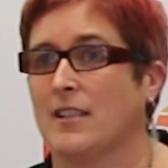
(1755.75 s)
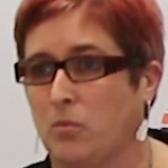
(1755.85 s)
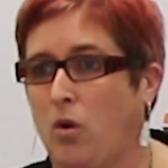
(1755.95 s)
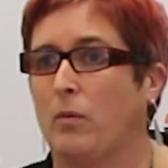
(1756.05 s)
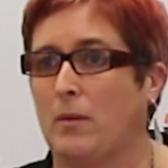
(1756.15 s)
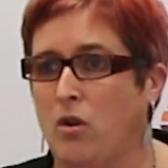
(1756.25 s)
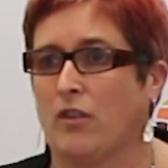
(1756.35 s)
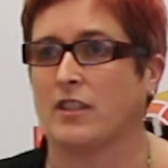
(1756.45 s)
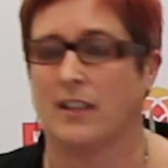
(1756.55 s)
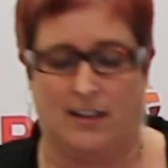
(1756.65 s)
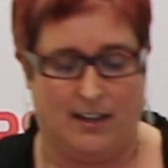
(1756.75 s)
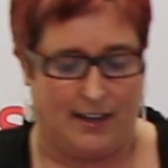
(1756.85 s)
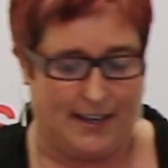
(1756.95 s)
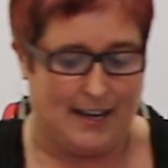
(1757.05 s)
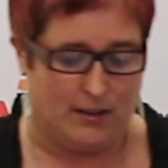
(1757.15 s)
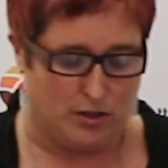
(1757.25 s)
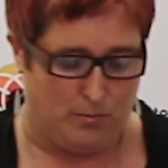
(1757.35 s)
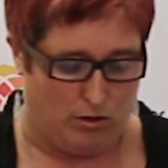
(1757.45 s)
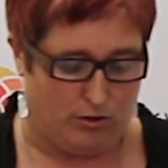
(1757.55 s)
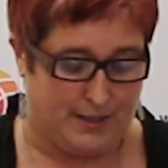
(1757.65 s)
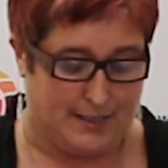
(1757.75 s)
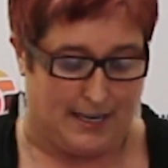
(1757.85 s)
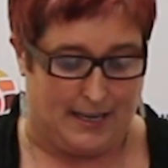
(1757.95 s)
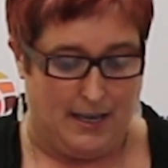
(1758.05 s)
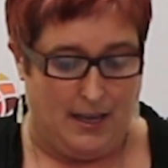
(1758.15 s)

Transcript: It's what we want in our democracy.